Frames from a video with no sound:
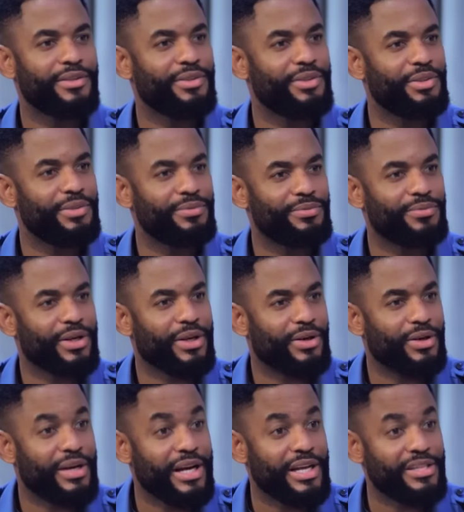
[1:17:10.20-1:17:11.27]
You didn't
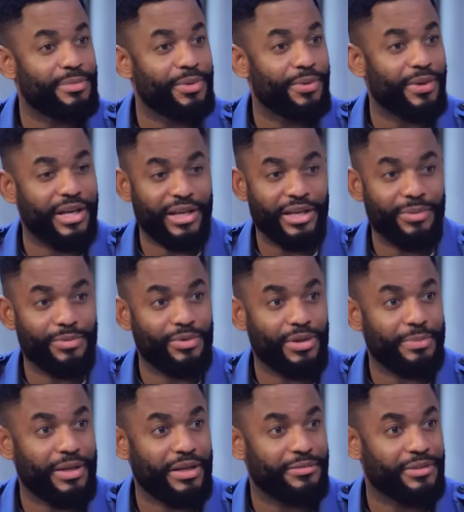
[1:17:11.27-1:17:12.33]
recognize me when I came to
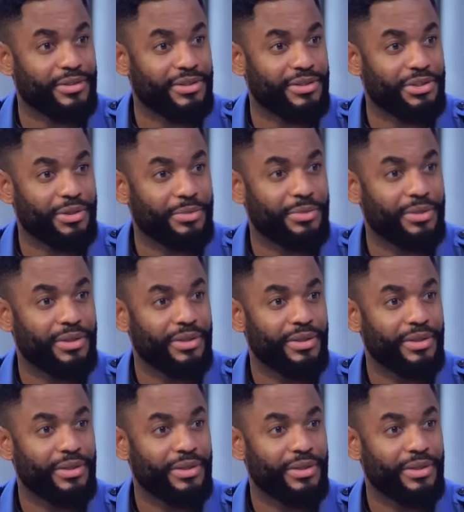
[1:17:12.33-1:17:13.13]
apply for this job.